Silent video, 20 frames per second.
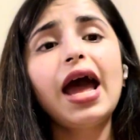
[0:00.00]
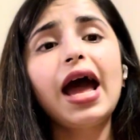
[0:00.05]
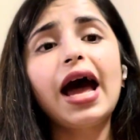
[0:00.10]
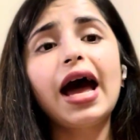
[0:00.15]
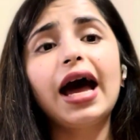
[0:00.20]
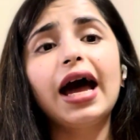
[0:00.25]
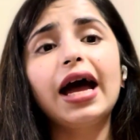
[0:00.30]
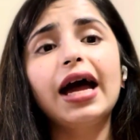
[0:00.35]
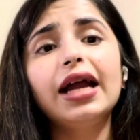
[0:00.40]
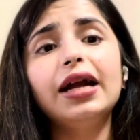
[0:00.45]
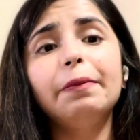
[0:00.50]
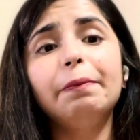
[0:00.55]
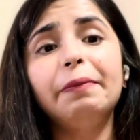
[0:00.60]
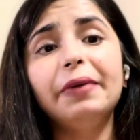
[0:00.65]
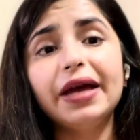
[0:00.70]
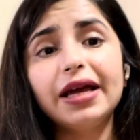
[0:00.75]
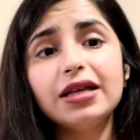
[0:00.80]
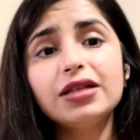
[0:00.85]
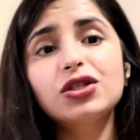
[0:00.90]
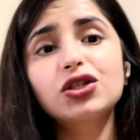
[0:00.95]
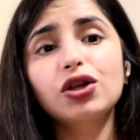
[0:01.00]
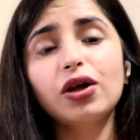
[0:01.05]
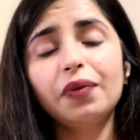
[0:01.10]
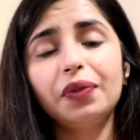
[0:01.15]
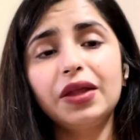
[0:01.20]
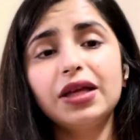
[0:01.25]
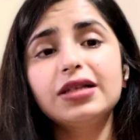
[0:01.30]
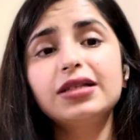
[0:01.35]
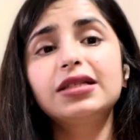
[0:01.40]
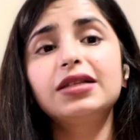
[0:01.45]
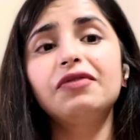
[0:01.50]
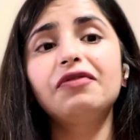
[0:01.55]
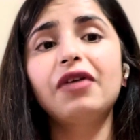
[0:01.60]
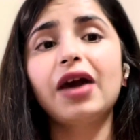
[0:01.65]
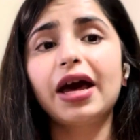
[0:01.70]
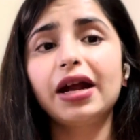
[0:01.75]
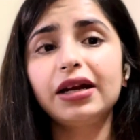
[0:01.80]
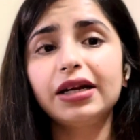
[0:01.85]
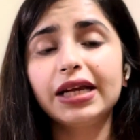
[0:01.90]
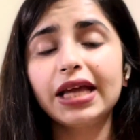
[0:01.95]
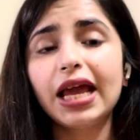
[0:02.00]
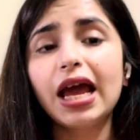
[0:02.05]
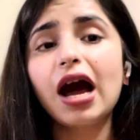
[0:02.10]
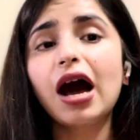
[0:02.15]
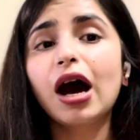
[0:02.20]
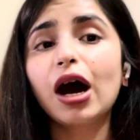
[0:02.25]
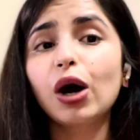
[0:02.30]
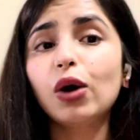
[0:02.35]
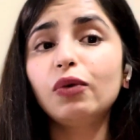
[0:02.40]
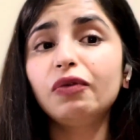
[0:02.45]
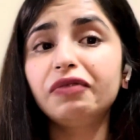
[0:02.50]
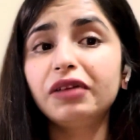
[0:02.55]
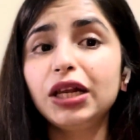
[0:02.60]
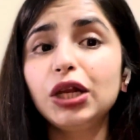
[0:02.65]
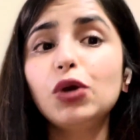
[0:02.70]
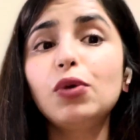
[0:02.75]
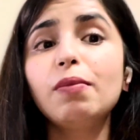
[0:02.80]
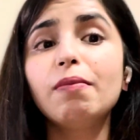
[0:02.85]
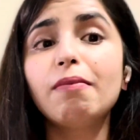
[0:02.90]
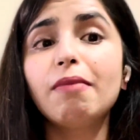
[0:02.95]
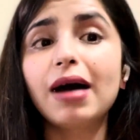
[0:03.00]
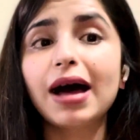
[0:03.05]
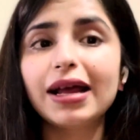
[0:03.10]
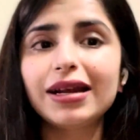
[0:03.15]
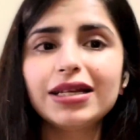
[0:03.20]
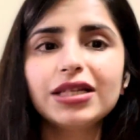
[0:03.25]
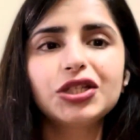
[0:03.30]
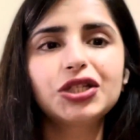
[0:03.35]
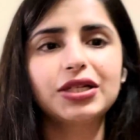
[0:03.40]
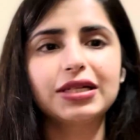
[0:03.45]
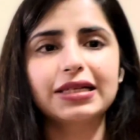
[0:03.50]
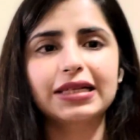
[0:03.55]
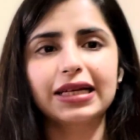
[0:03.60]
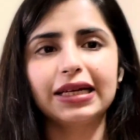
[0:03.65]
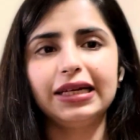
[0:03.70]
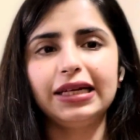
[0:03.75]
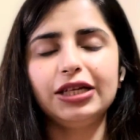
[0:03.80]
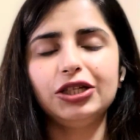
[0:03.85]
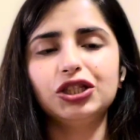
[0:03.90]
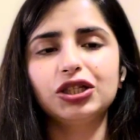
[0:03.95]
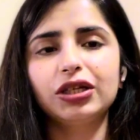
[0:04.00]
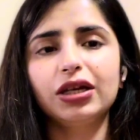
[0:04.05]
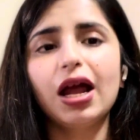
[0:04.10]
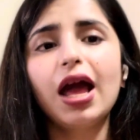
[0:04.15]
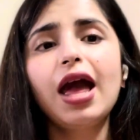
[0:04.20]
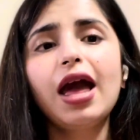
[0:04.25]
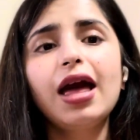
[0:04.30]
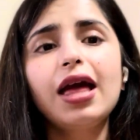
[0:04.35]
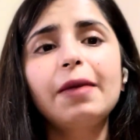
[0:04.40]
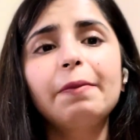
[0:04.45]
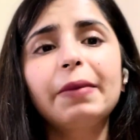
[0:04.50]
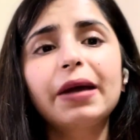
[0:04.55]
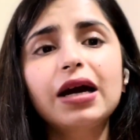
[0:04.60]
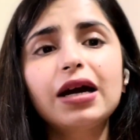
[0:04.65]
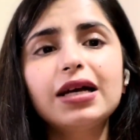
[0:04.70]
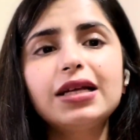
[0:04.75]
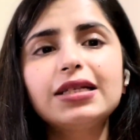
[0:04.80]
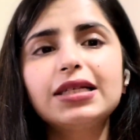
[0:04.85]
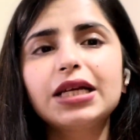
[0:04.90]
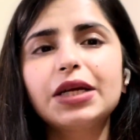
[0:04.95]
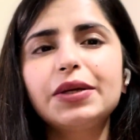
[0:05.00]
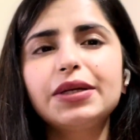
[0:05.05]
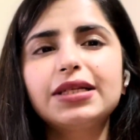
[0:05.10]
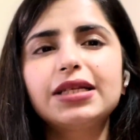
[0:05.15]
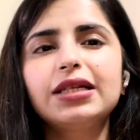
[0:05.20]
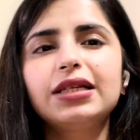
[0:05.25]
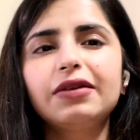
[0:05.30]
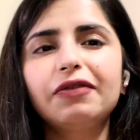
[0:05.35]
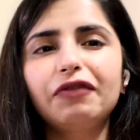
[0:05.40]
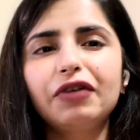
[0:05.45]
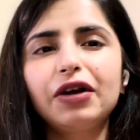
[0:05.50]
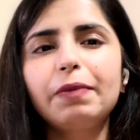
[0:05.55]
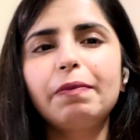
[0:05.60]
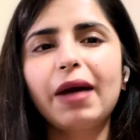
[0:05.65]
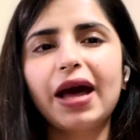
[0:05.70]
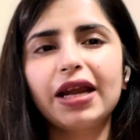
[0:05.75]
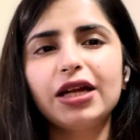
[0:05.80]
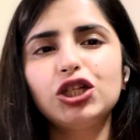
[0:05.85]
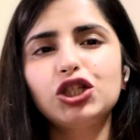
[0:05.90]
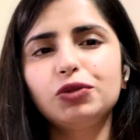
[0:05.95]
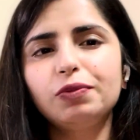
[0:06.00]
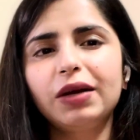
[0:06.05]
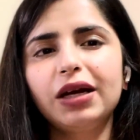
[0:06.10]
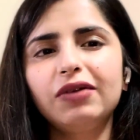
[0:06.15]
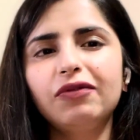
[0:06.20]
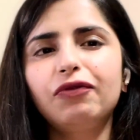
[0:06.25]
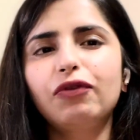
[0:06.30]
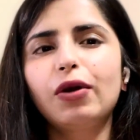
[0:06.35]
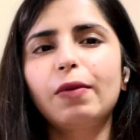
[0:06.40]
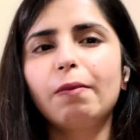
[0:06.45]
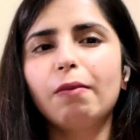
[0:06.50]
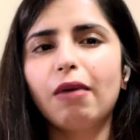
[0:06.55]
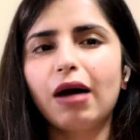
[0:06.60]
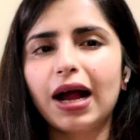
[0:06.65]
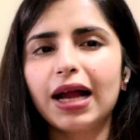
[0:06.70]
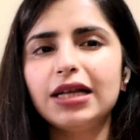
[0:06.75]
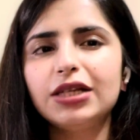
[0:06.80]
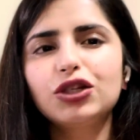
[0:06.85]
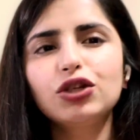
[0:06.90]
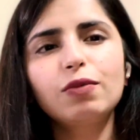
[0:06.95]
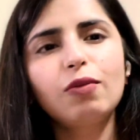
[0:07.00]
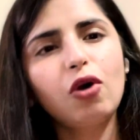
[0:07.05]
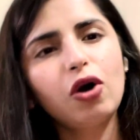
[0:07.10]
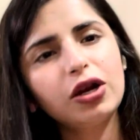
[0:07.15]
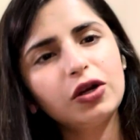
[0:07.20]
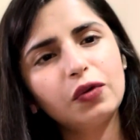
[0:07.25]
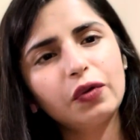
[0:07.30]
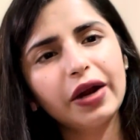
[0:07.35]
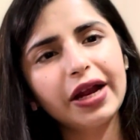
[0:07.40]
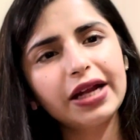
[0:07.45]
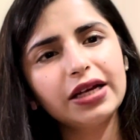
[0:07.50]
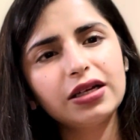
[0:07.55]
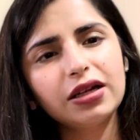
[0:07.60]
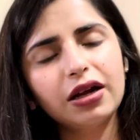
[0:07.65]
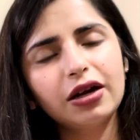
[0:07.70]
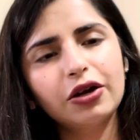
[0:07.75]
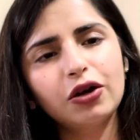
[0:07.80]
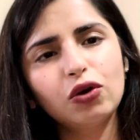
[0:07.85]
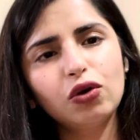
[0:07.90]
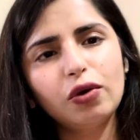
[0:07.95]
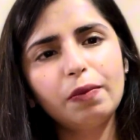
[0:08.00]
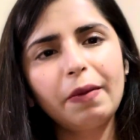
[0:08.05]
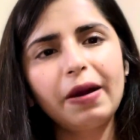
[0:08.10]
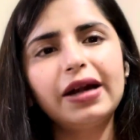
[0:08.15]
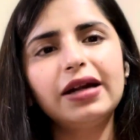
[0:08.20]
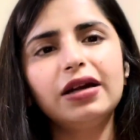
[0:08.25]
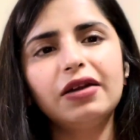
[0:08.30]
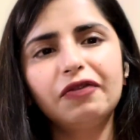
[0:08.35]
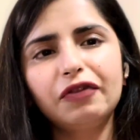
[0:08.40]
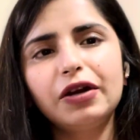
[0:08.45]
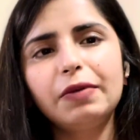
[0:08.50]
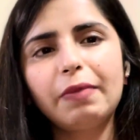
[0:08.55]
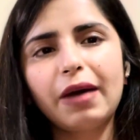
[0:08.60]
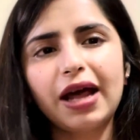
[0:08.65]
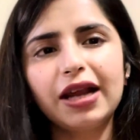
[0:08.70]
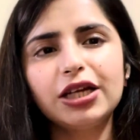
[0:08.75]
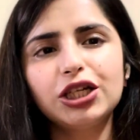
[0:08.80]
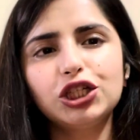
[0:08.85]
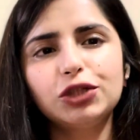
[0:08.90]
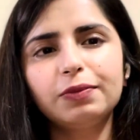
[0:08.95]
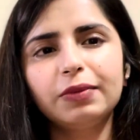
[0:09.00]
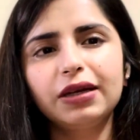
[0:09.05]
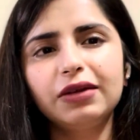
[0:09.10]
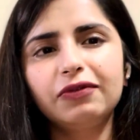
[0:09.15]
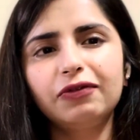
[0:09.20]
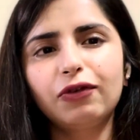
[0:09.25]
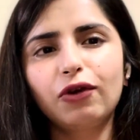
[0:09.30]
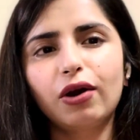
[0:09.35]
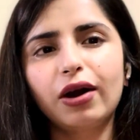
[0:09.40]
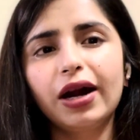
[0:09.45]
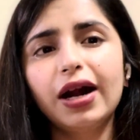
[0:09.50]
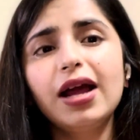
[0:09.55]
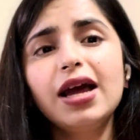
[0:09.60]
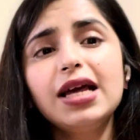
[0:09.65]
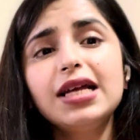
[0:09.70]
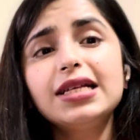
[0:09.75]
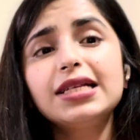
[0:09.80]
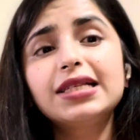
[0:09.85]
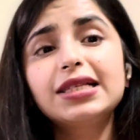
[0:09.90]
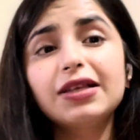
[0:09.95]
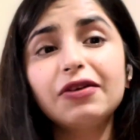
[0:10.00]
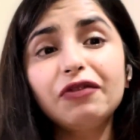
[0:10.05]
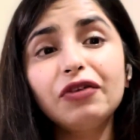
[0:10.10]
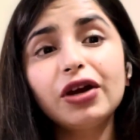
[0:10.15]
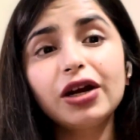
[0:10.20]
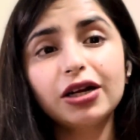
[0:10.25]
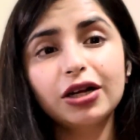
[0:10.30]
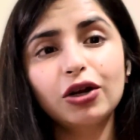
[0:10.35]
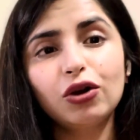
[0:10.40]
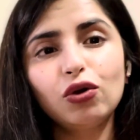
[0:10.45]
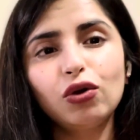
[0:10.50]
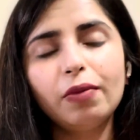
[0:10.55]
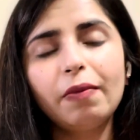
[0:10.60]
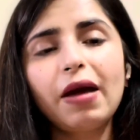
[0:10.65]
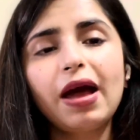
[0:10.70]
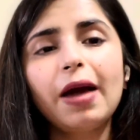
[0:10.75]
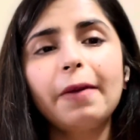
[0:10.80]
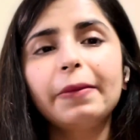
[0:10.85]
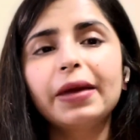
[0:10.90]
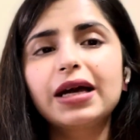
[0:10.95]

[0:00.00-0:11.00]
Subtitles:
and based on this severity, how will you manage this condition, because there is a different management for mild to moderate croup and different management for severe croup.